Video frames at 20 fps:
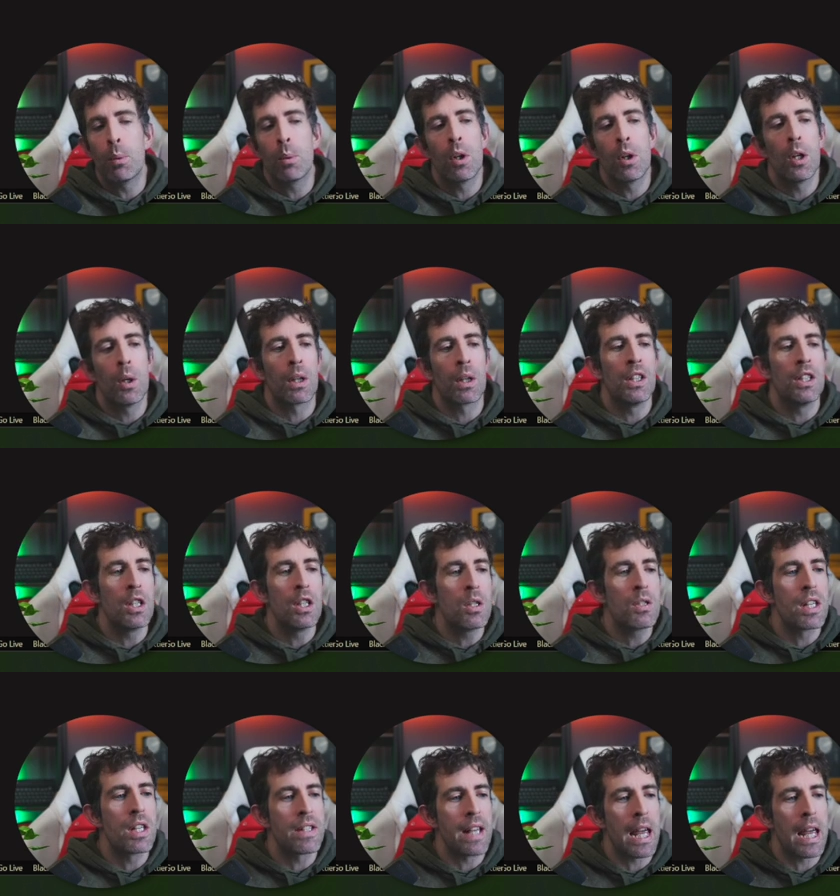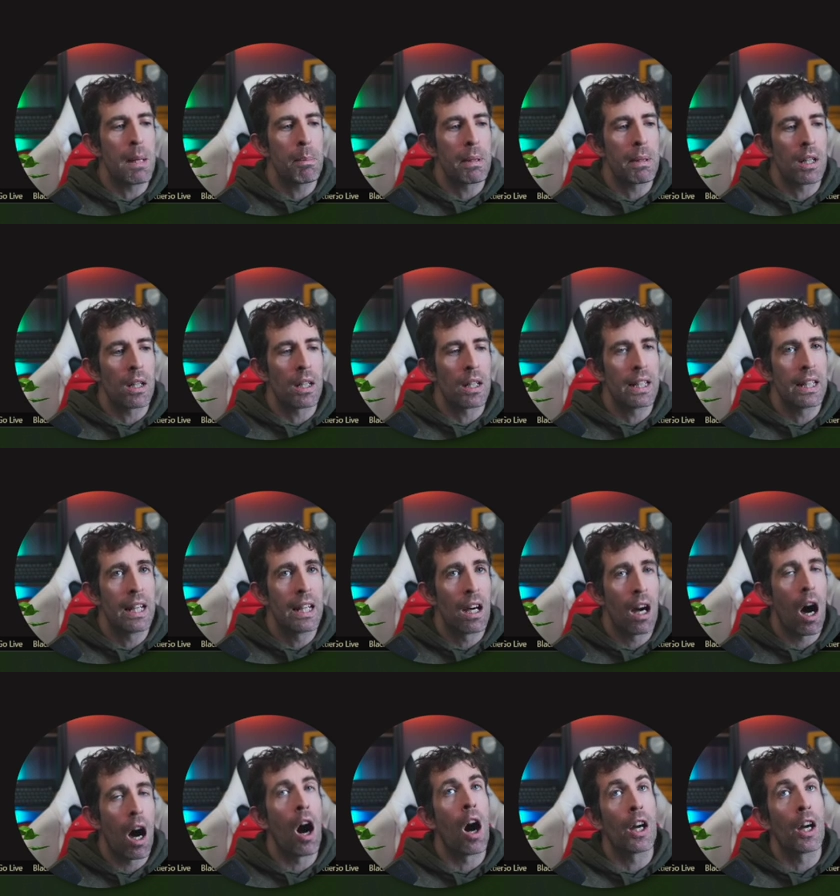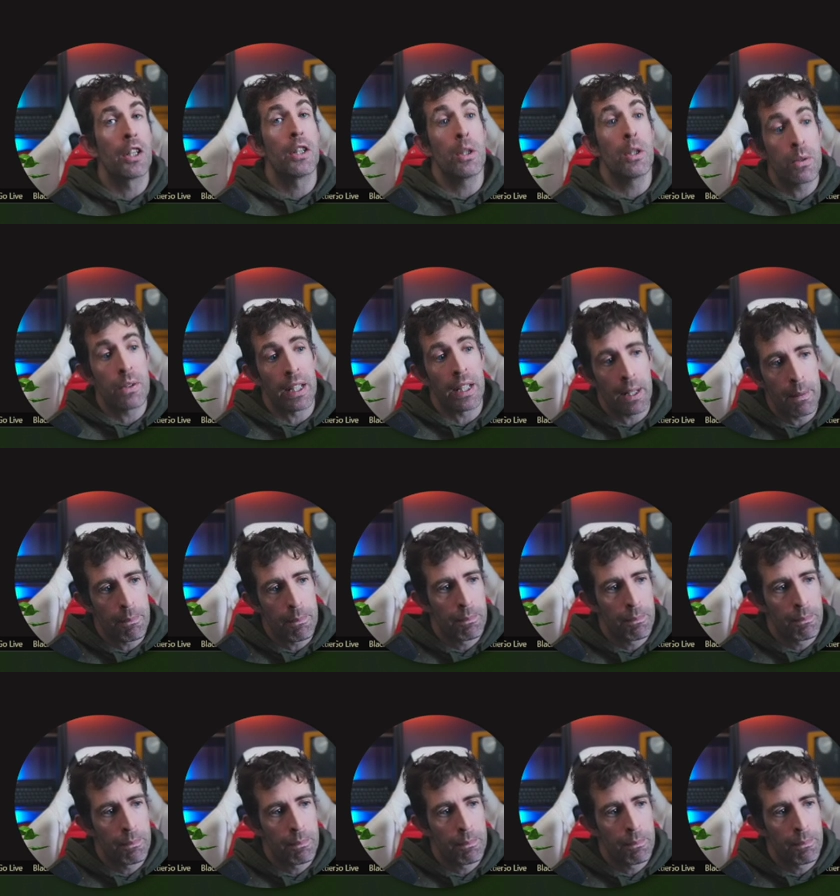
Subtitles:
who can use this API are using it.